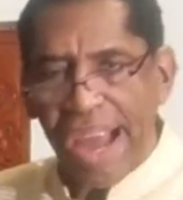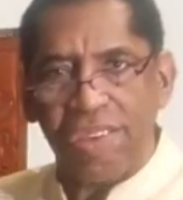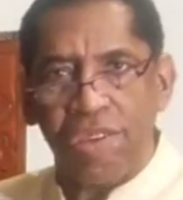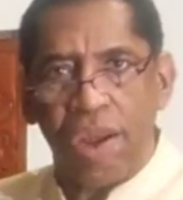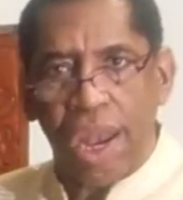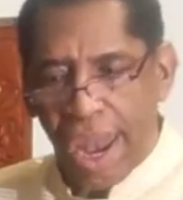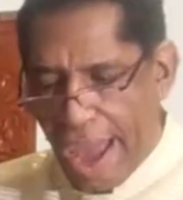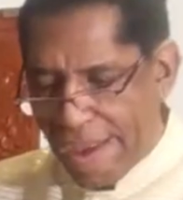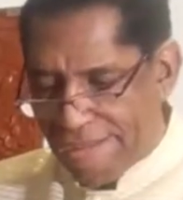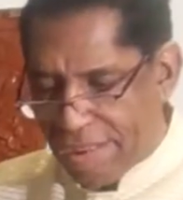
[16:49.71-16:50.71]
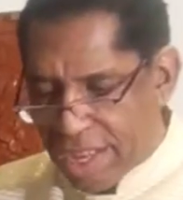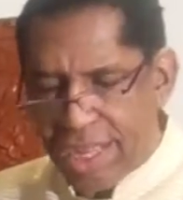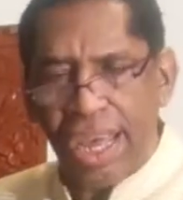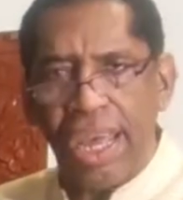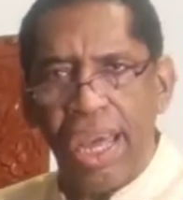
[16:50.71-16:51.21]
master life. You
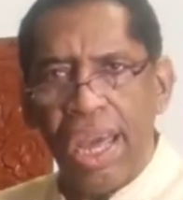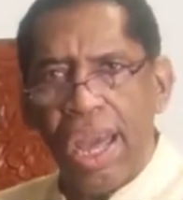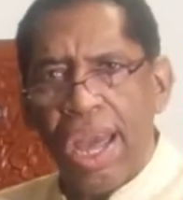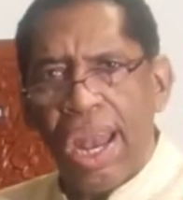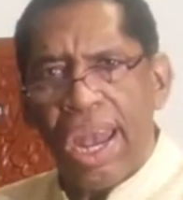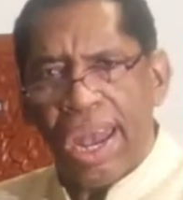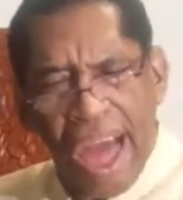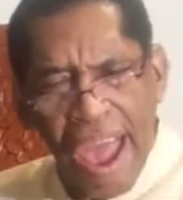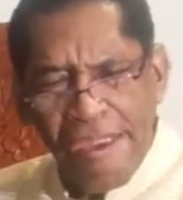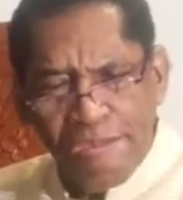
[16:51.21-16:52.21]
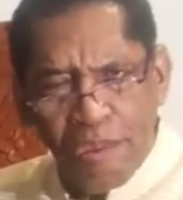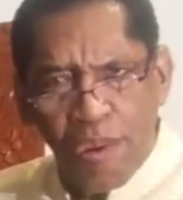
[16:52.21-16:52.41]
see, the life